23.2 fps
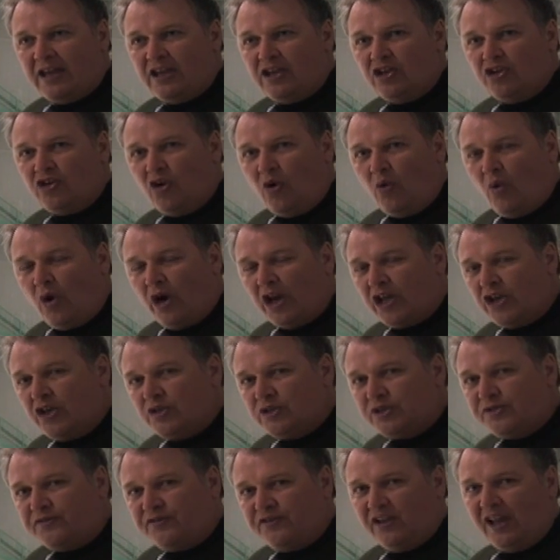you don't want to
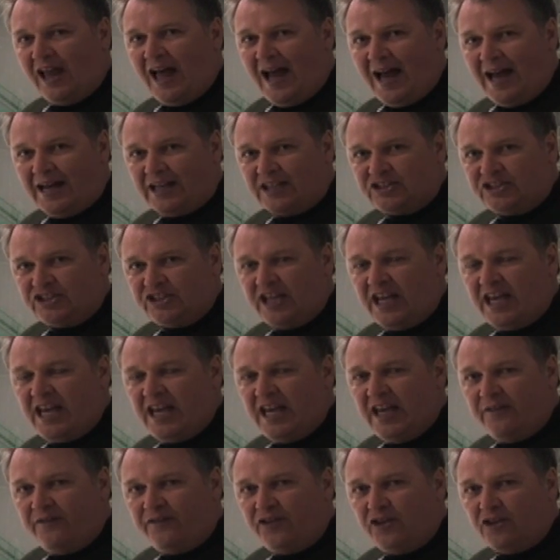use flash
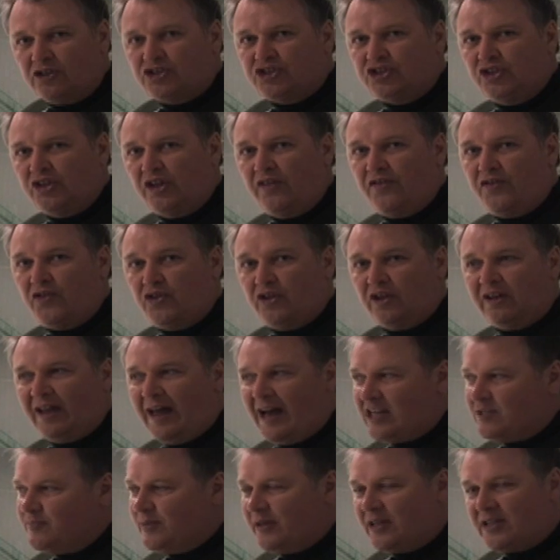if you're shooting through the
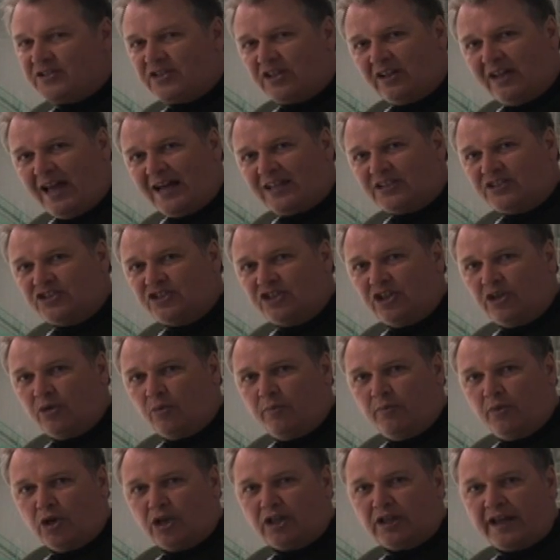glass because the glass is going to
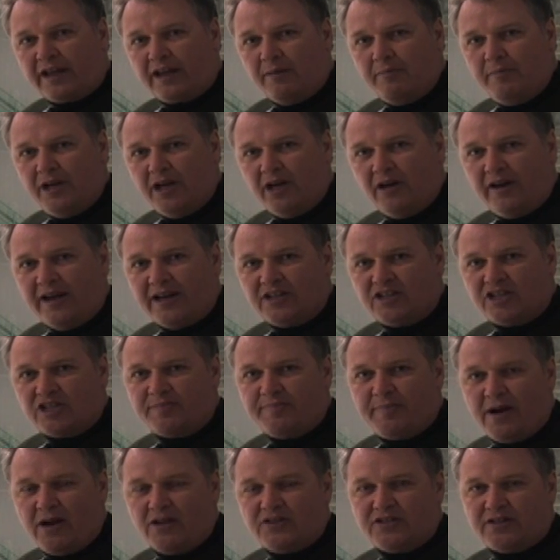work like a mirror and just
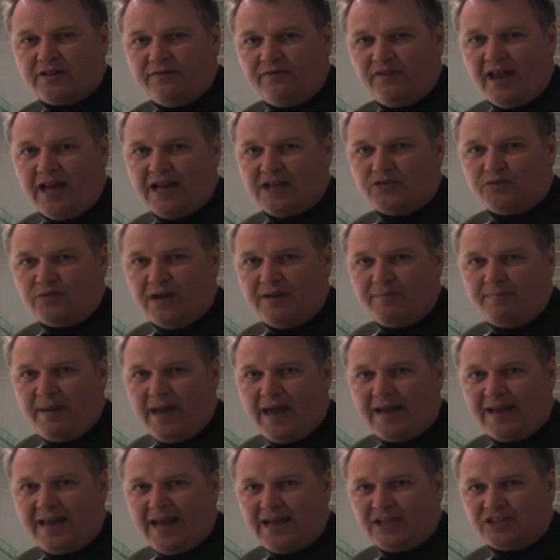bounce the flash right
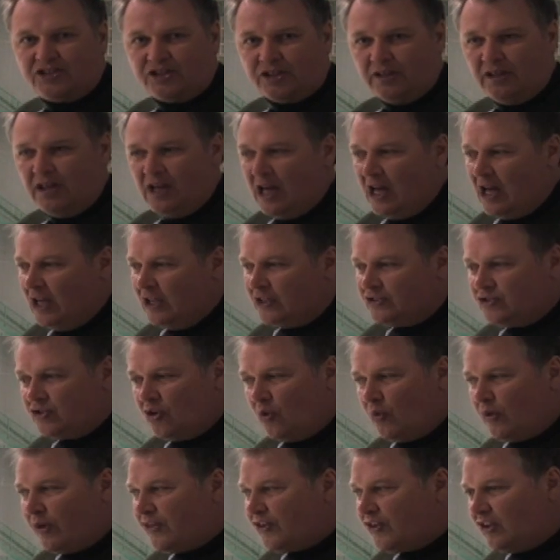back at you. So
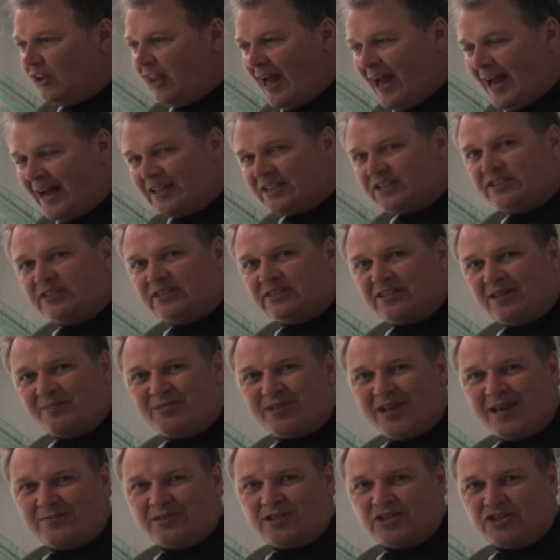with glass,
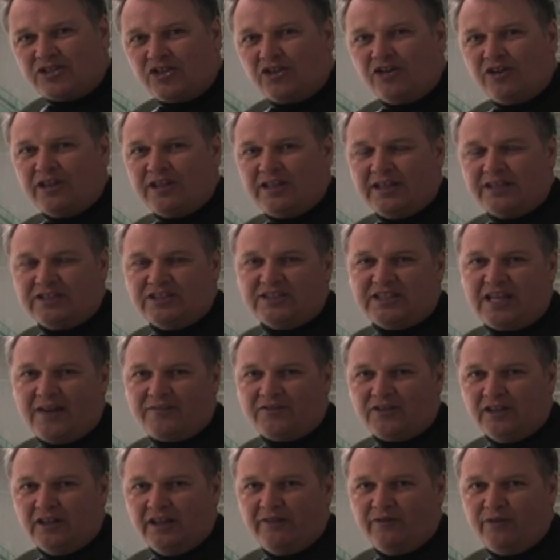sometimes it's dirty, you just have
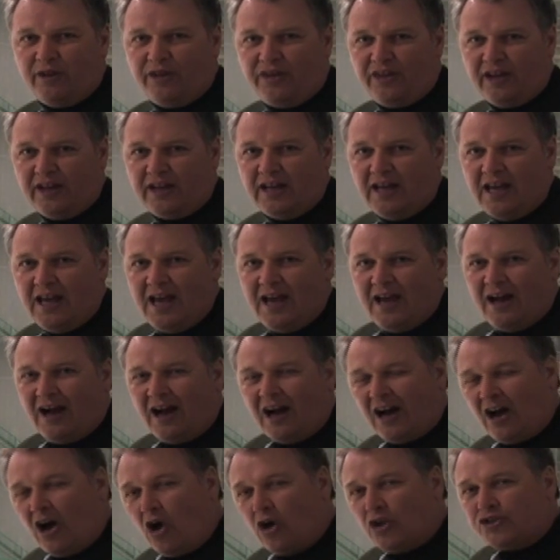to live with it.
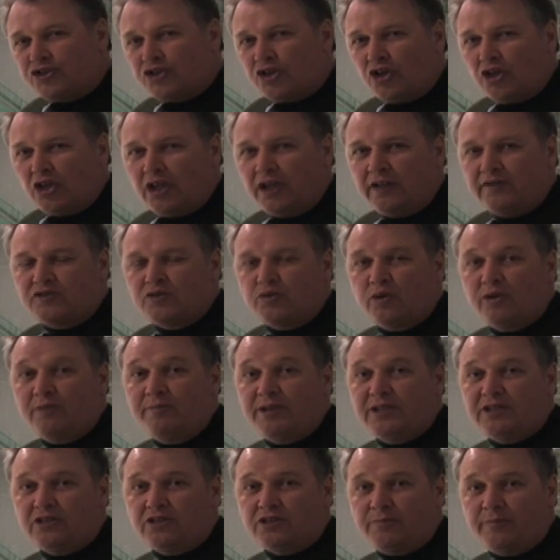Uh, alternatives would
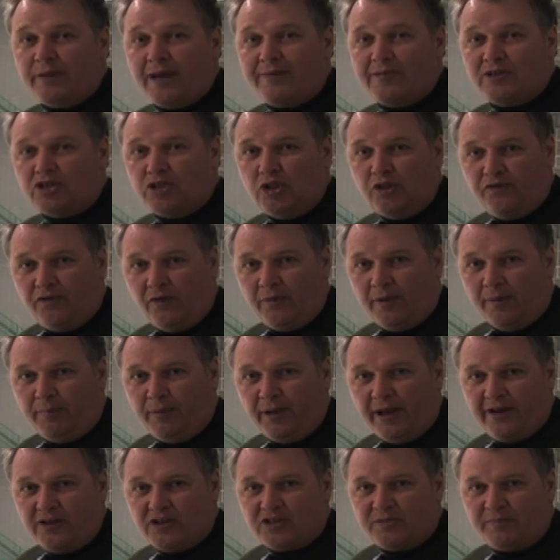be to maybe shoot from the
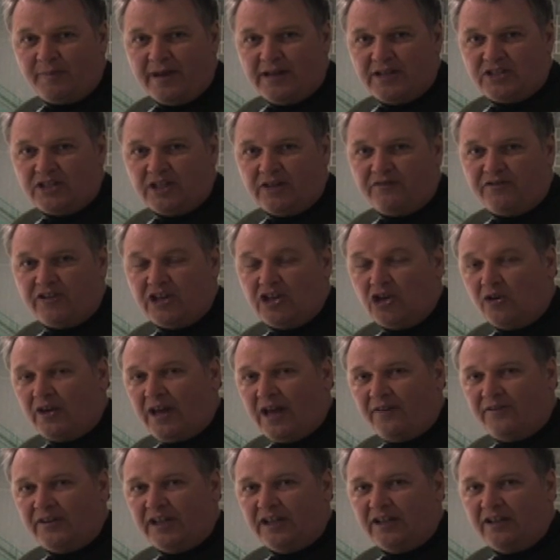player's bench if they don't
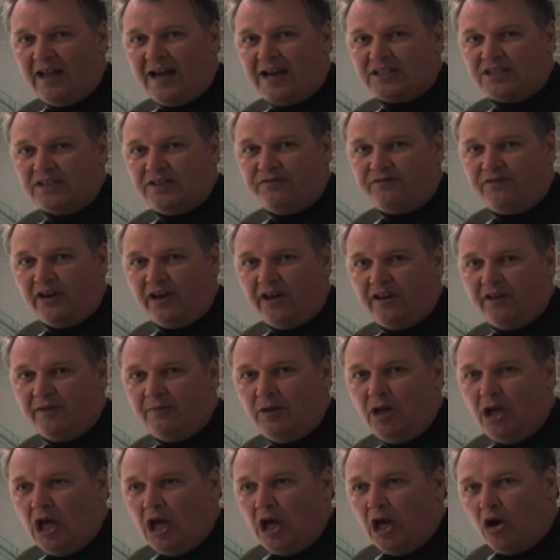have any glass in front of them,
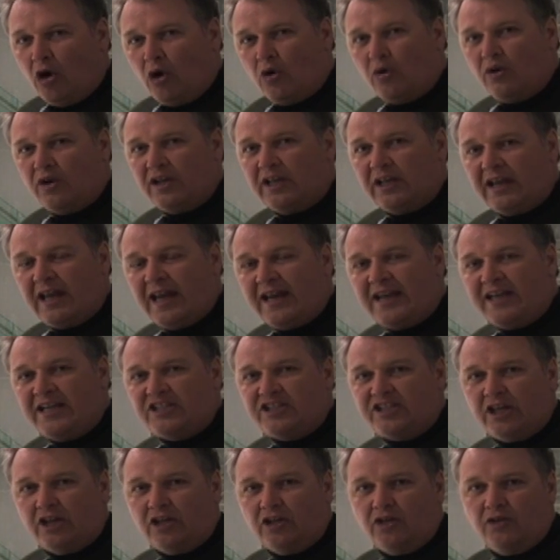or in an
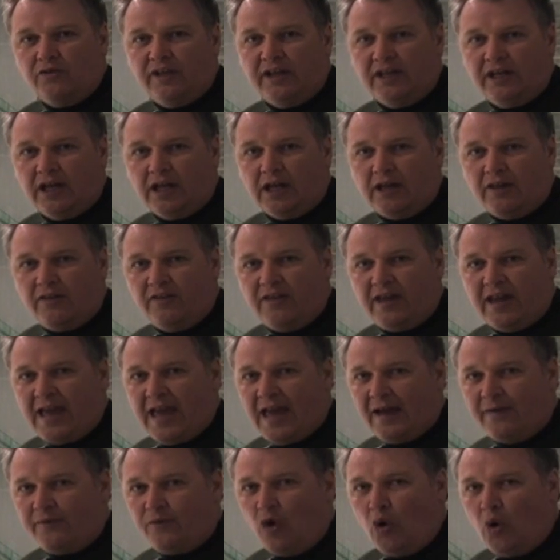NHL arena, they
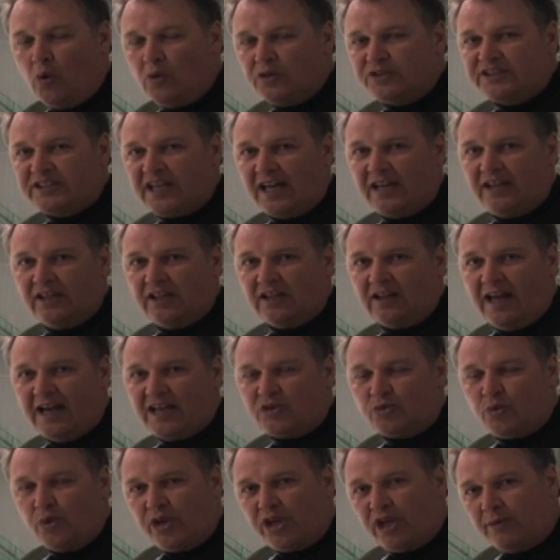have holes cut in the
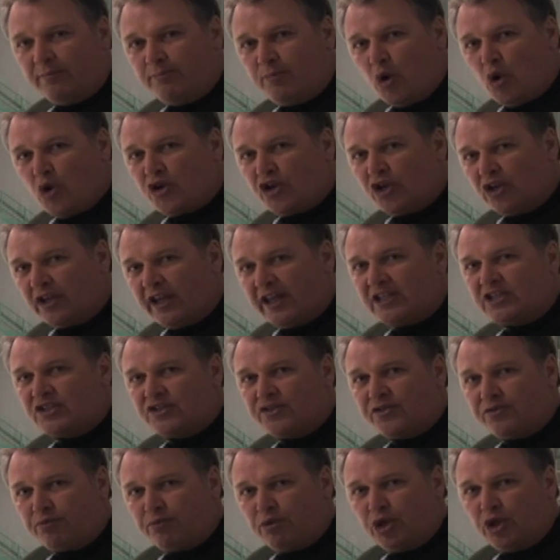glass where you can poke your lens
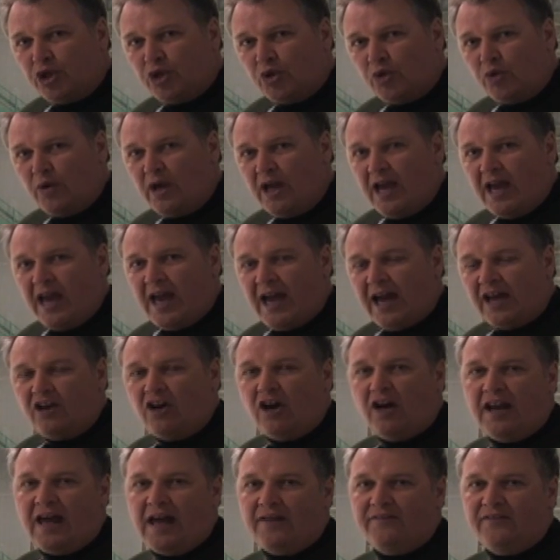through and
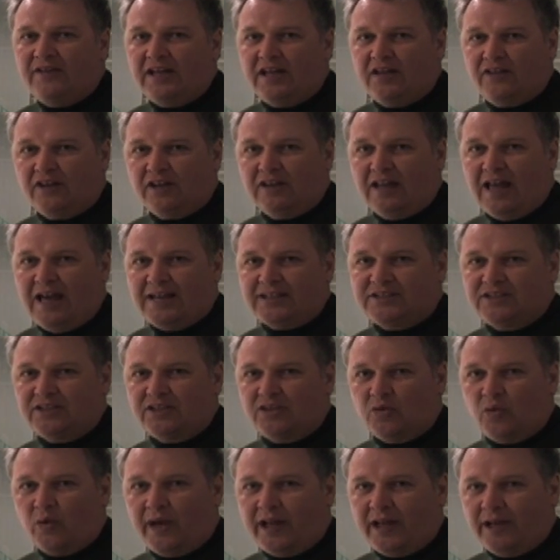not have any of the glass in
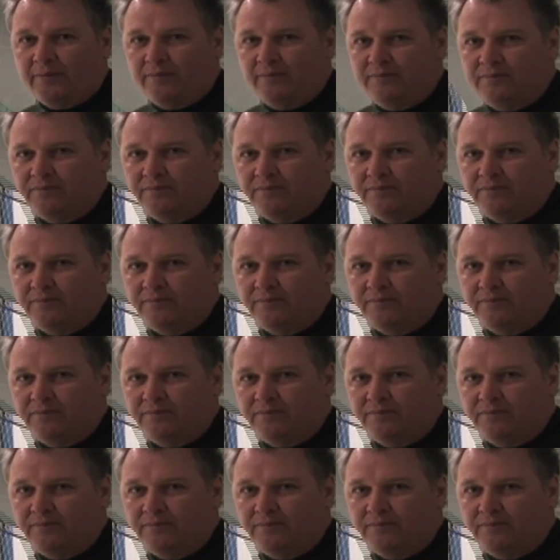the way.